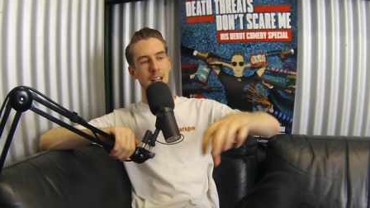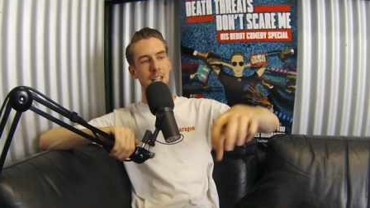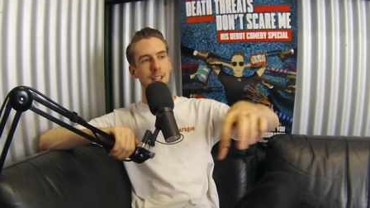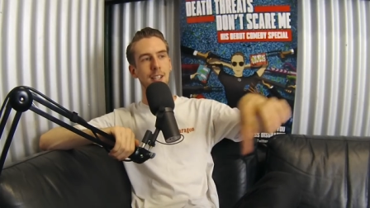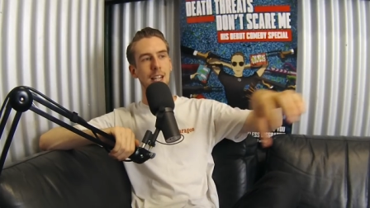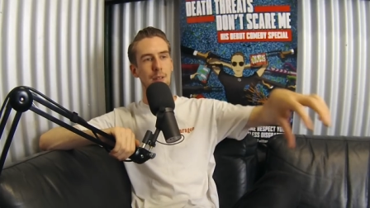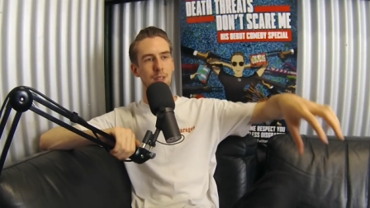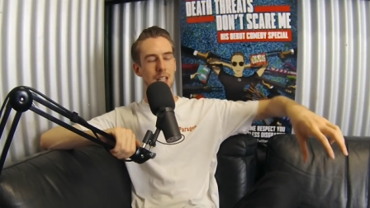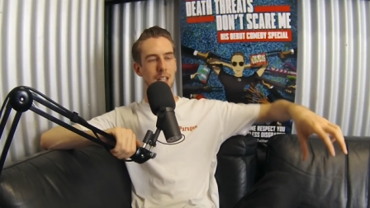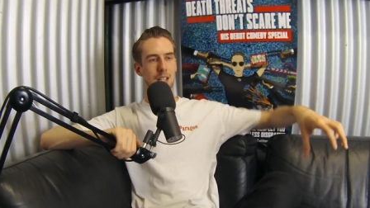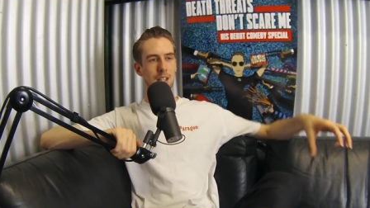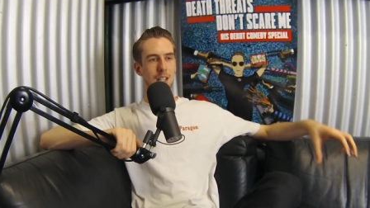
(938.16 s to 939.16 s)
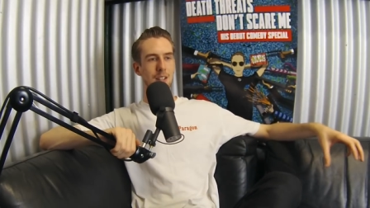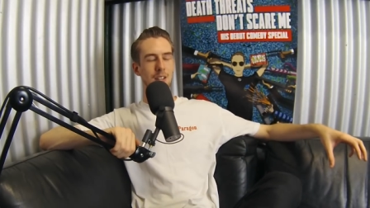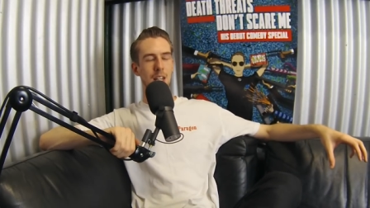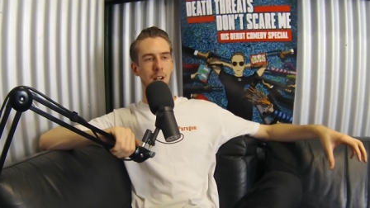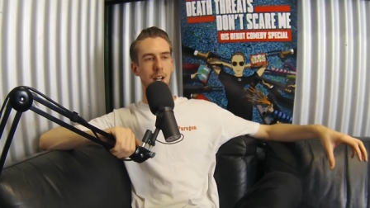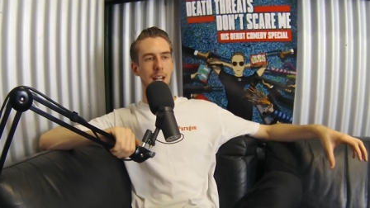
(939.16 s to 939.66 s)
and he leaves the, the
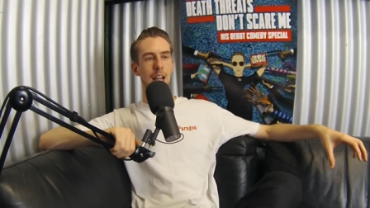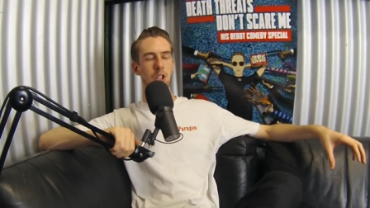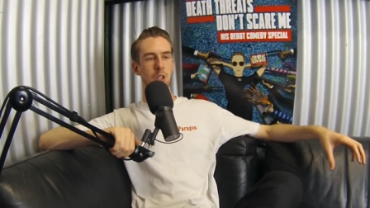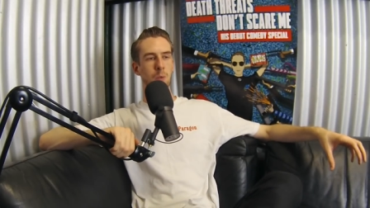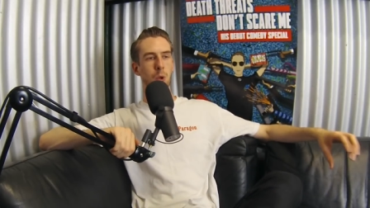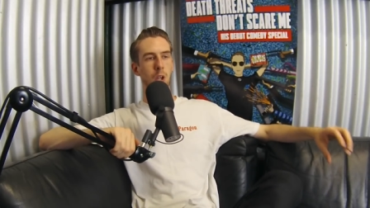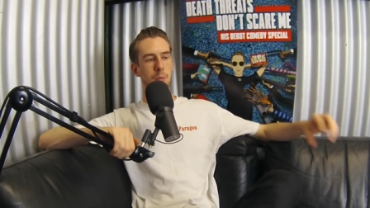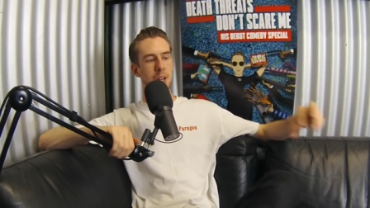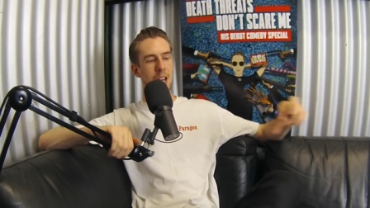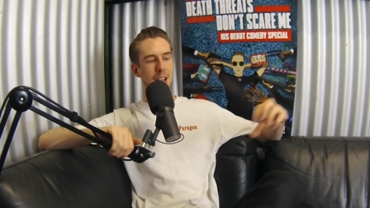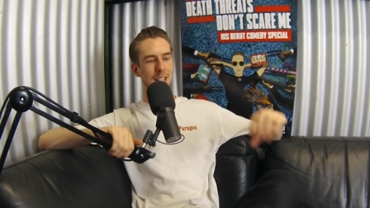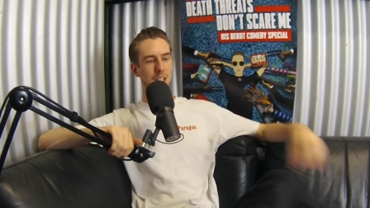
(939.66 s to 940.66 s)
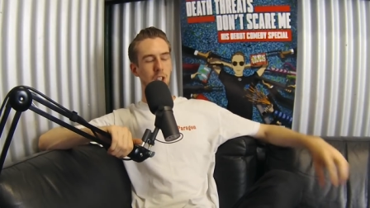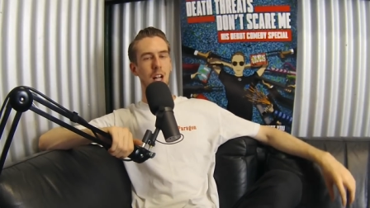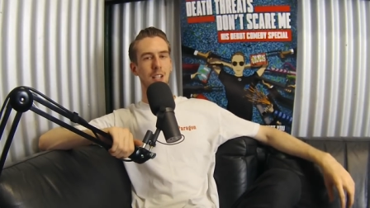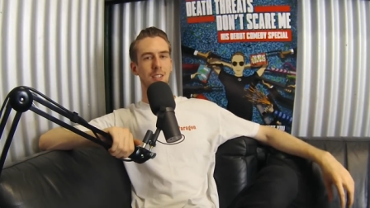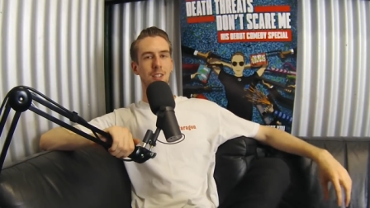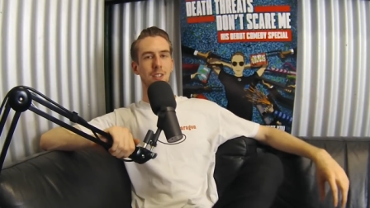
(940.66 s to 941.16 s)
interrogation room and he
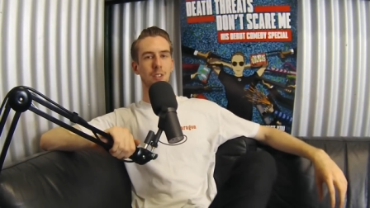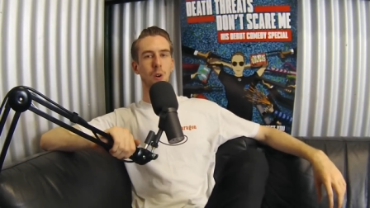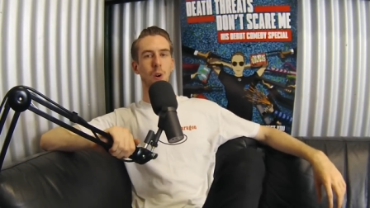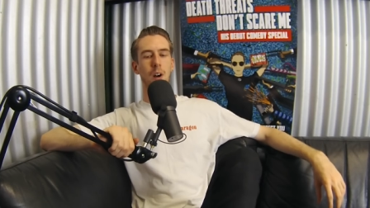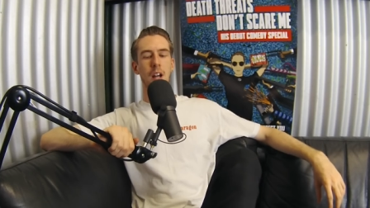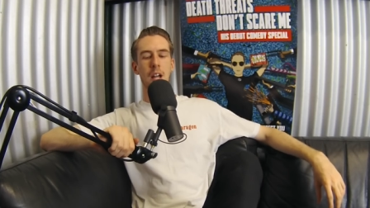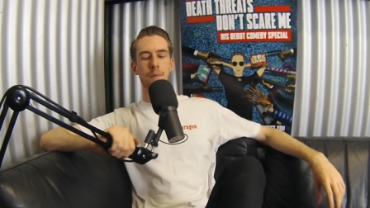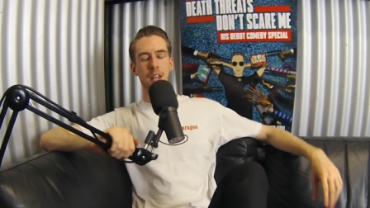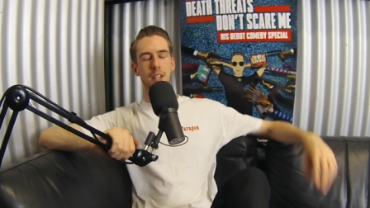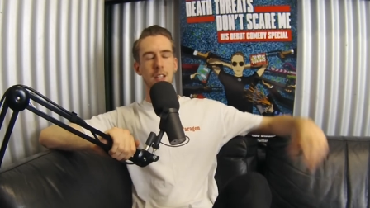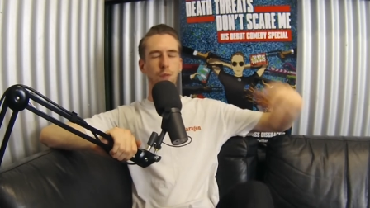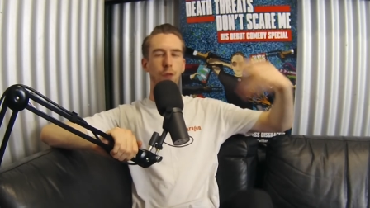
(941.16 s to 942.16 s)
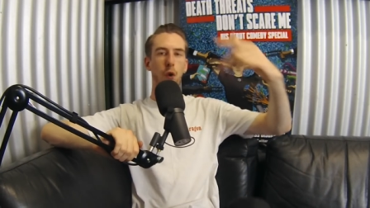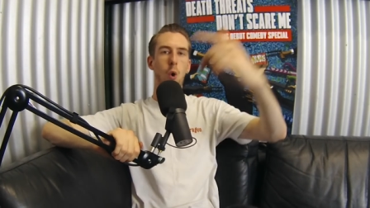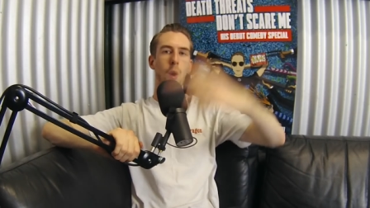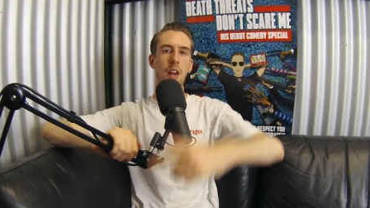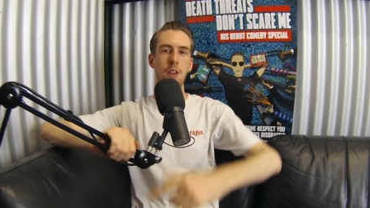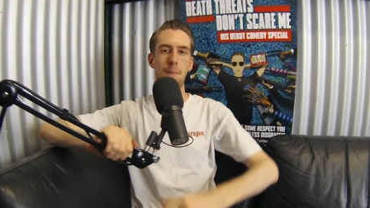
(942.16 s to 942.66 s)
shuts the door, and there's
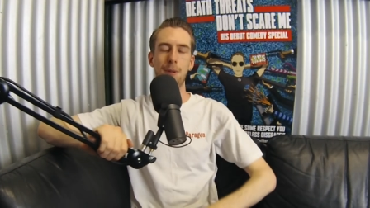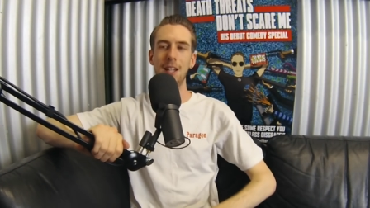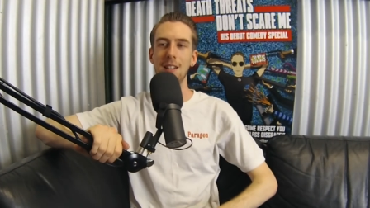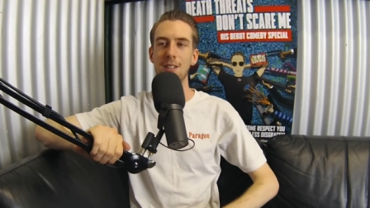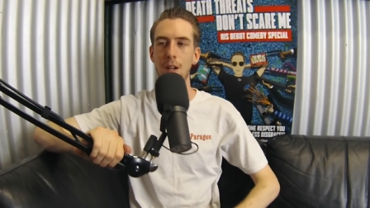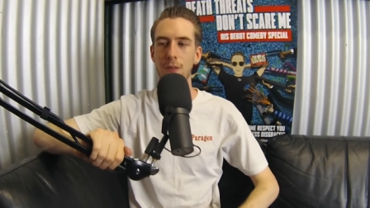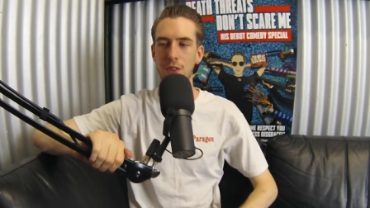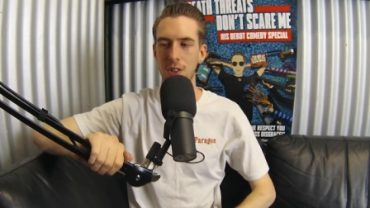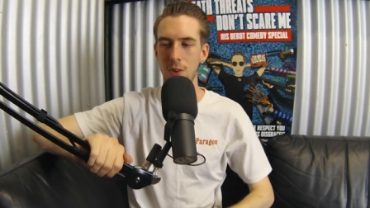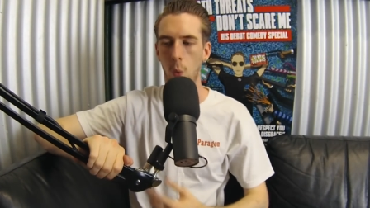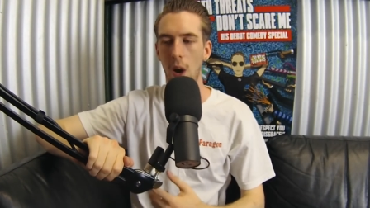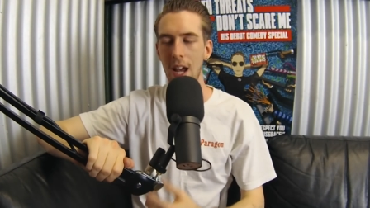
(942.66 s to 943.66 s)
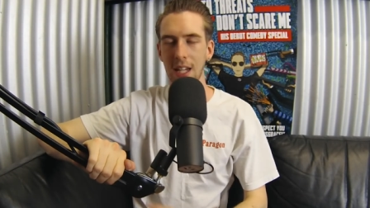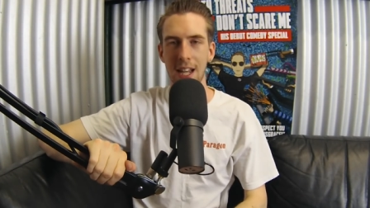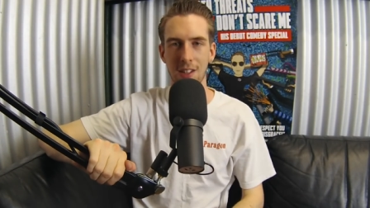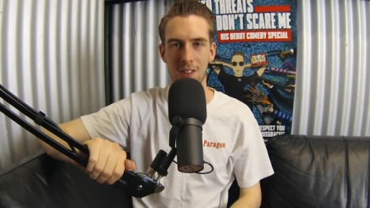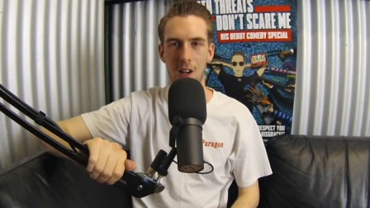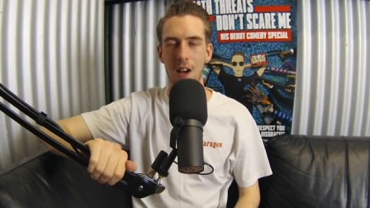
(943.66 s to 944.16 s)
four other police officers waiting
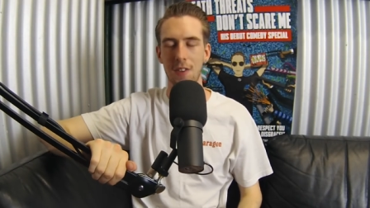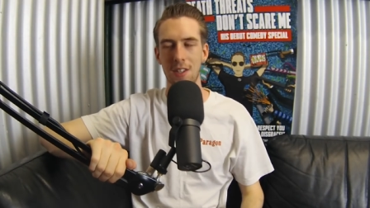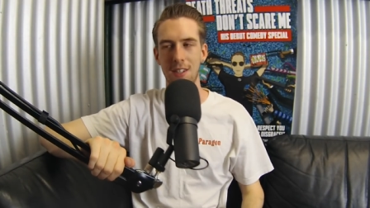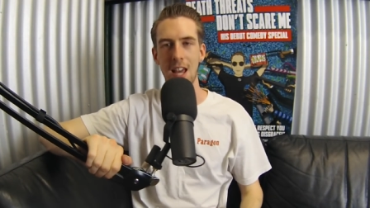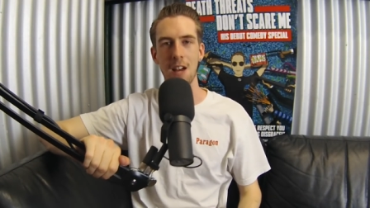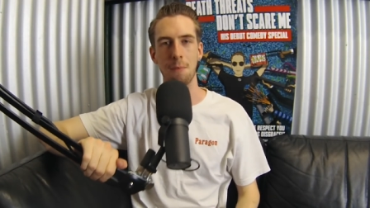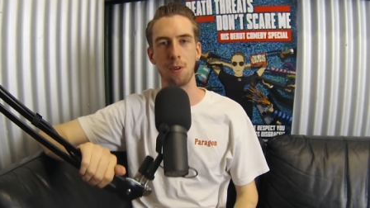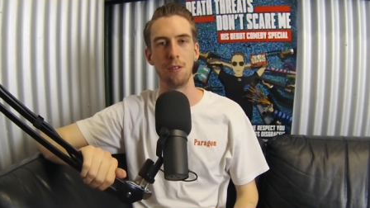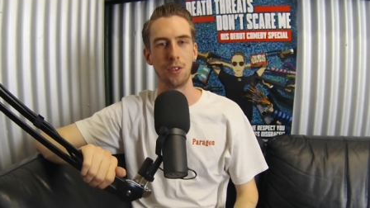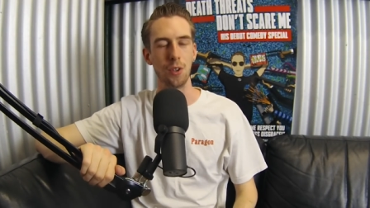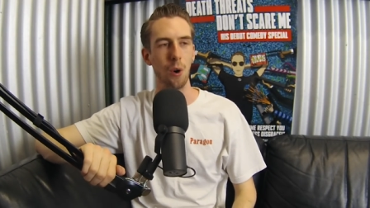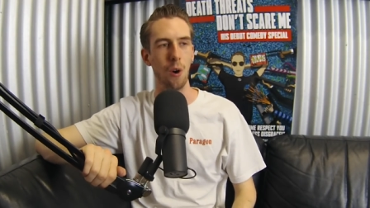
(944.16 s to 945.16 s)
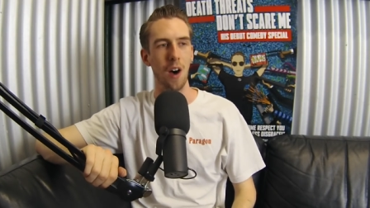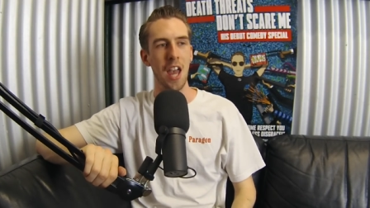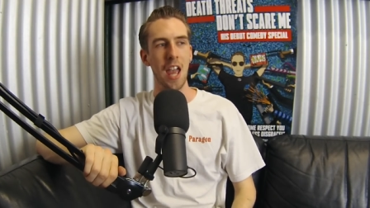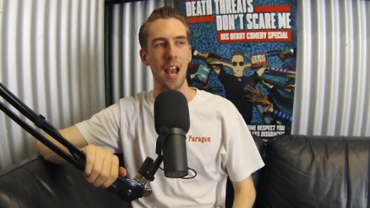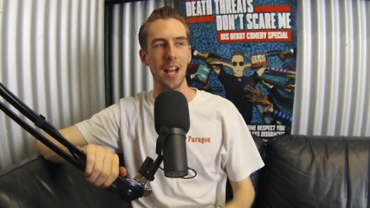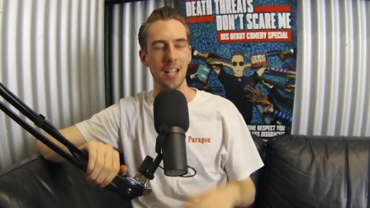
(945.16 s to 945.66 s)
outside the soundproof door,
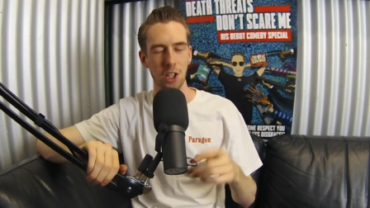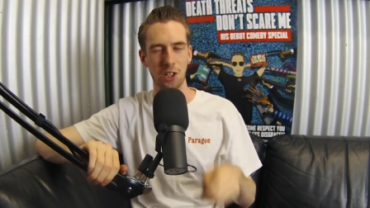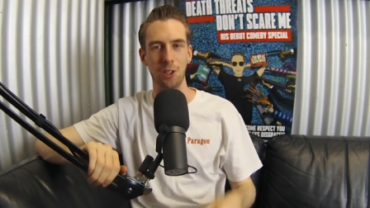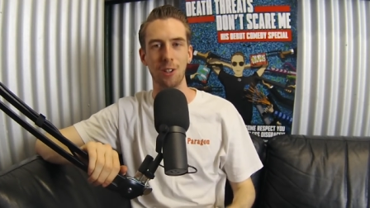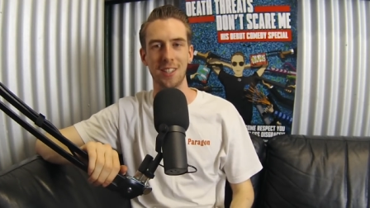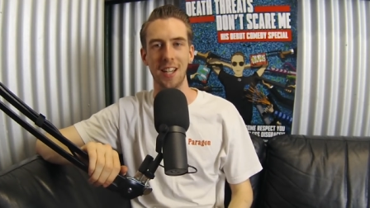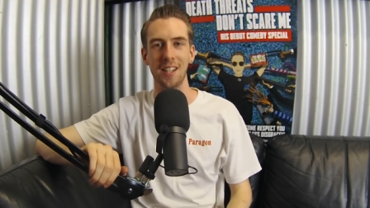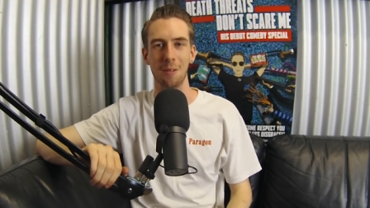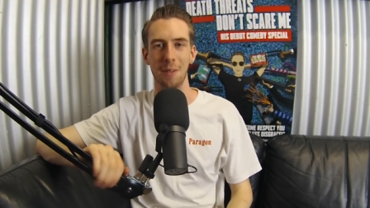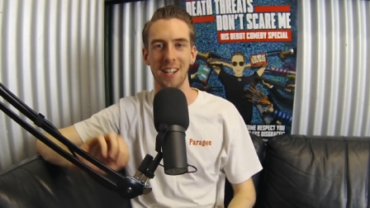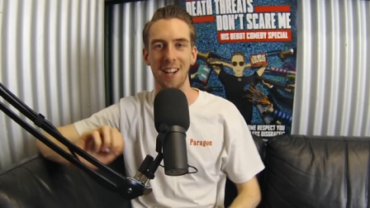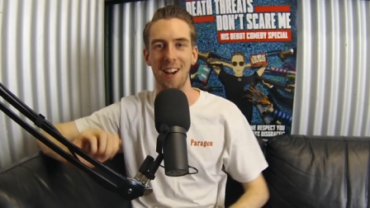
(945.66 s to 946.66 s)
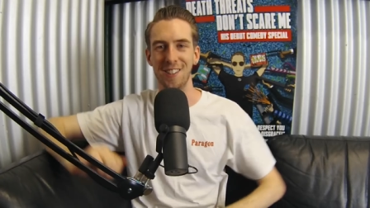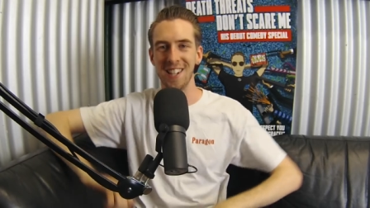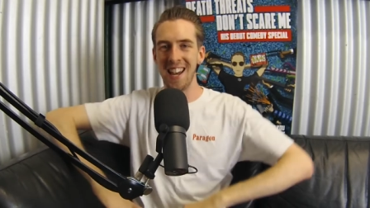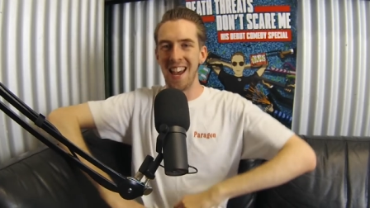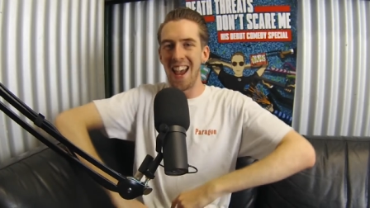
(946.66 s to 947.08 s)
and he just looks at them and he goes,